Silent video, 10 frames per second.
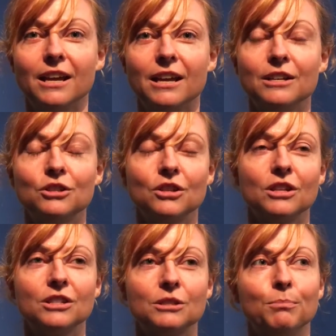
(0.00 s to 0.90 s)
into
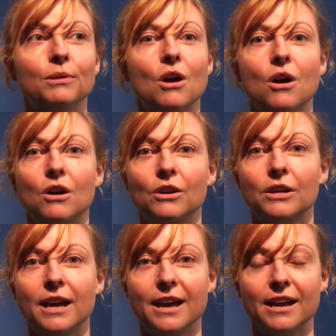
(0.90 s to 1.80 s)
this blog,
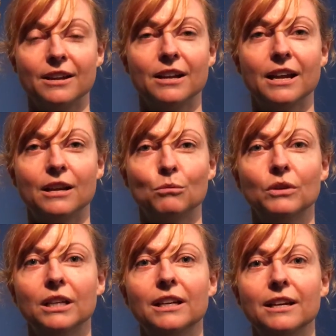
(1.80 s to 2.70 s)
and it
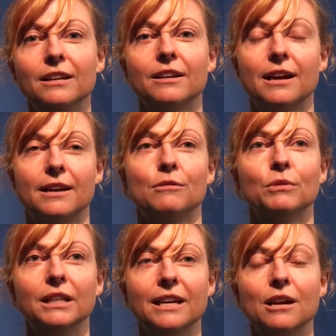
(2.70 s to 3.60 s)
really it
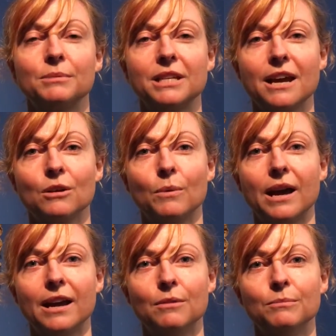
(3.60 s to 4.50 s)
really helped take
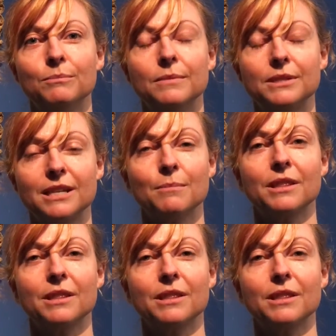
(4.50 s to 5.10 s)
away some